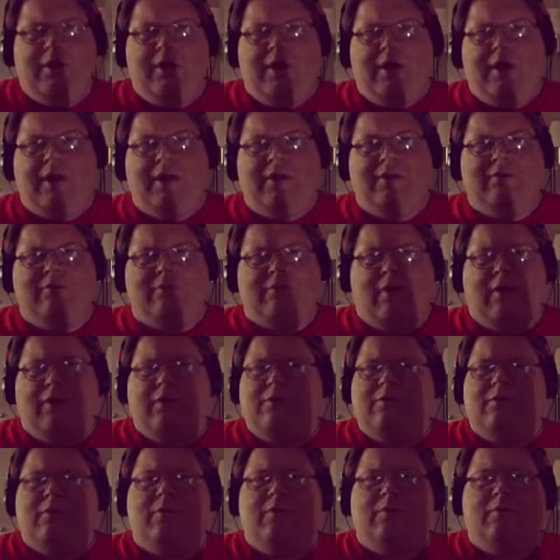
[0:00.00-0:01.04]
and there's
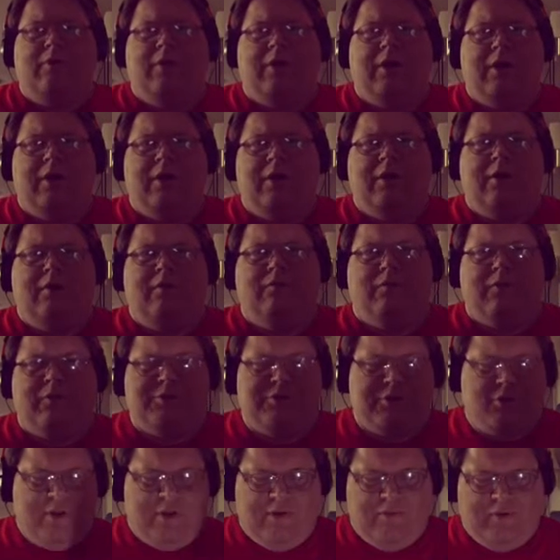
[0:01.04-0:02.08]
also
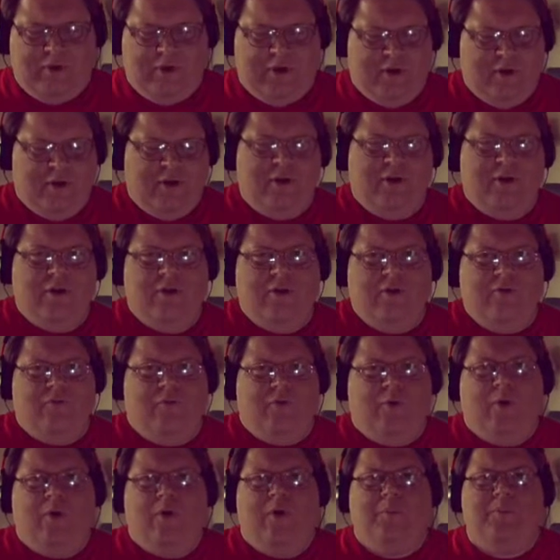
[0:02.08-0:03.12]
versions of it
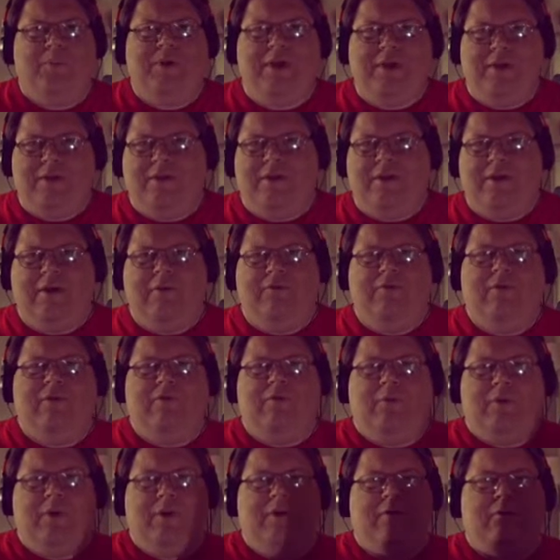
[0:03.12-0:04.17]
for PC. If you
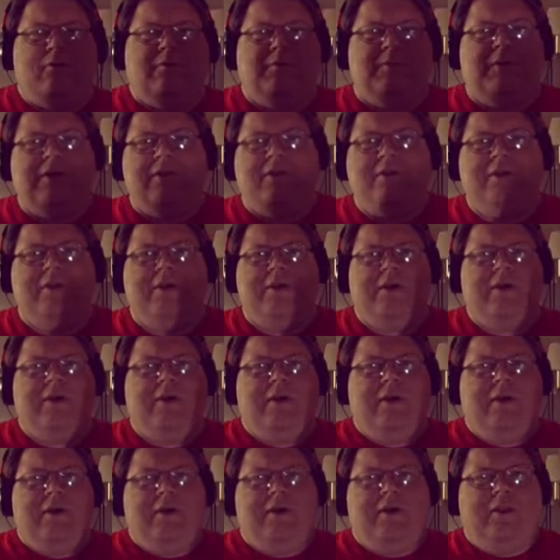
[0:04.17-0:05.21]
have a Windows PC,
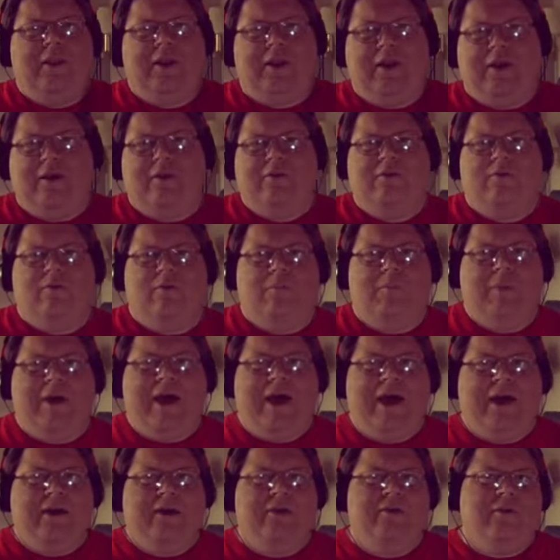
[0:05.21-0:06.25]
Linux, or
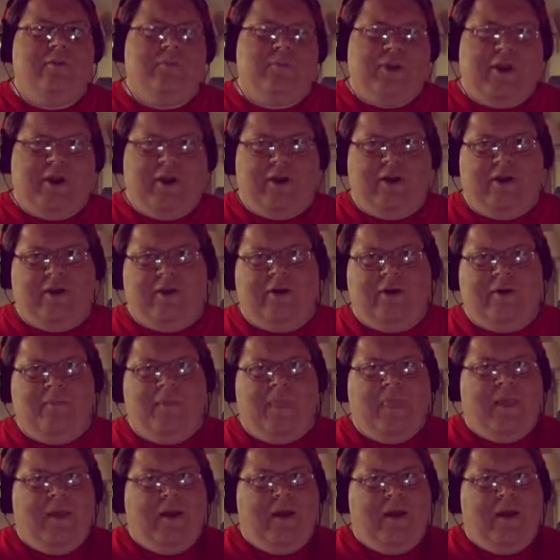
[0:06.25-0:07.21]
Mac, you can play it on there.